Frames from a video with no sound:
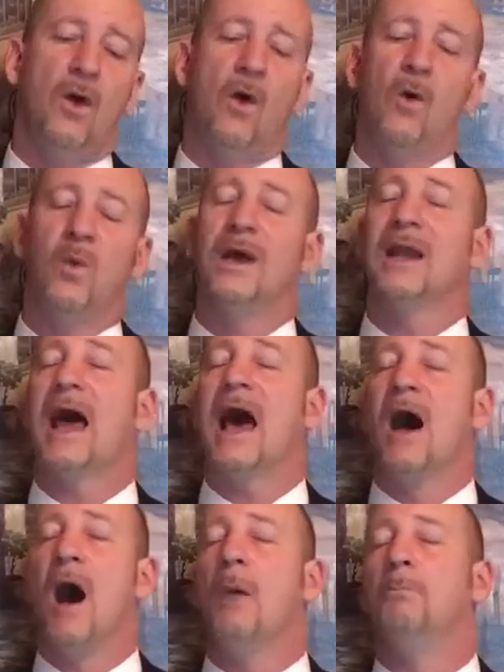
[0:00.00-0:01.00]
Or will
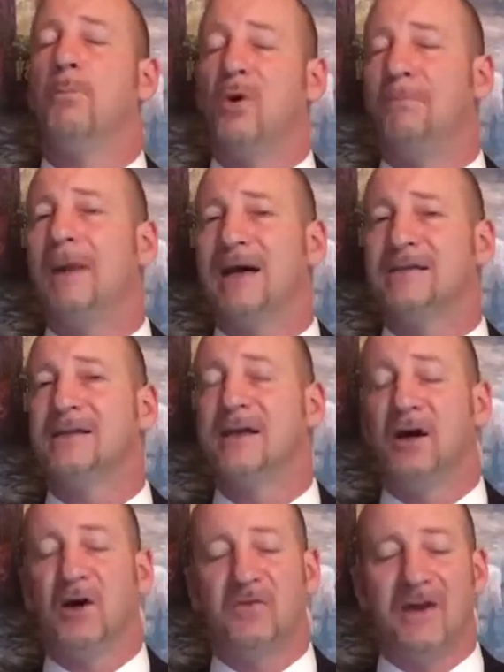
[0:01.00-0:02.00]
I humble
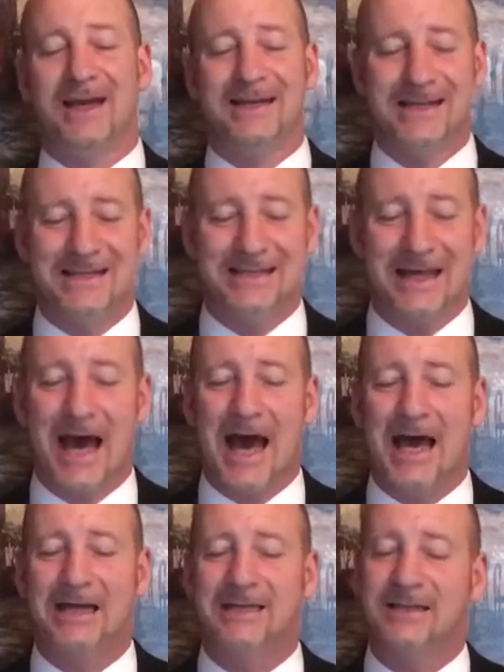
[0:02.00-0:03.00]
myself and
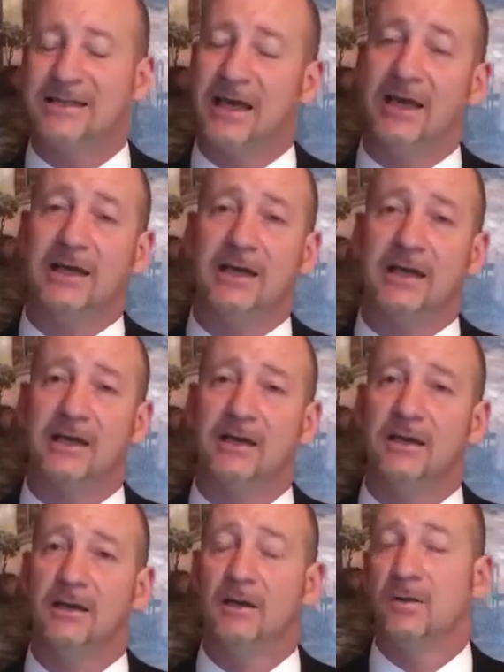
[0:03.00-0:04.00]
decide to take
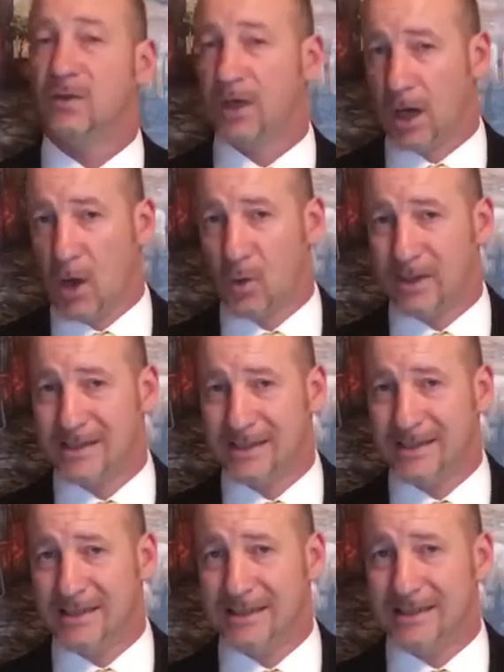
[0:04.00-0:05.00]
the lowest
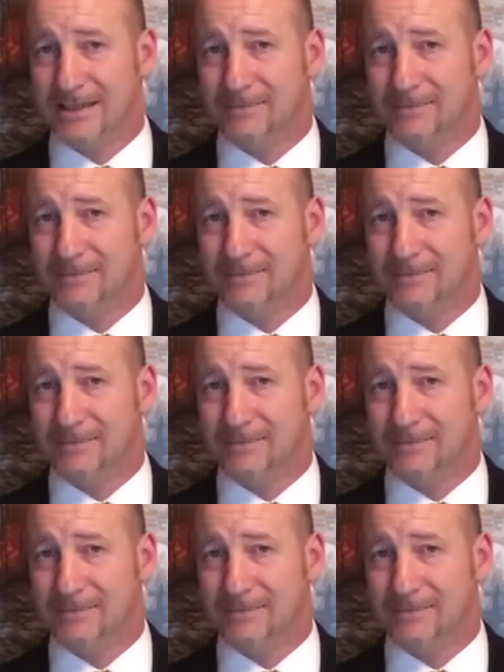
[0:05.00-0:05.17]
seat?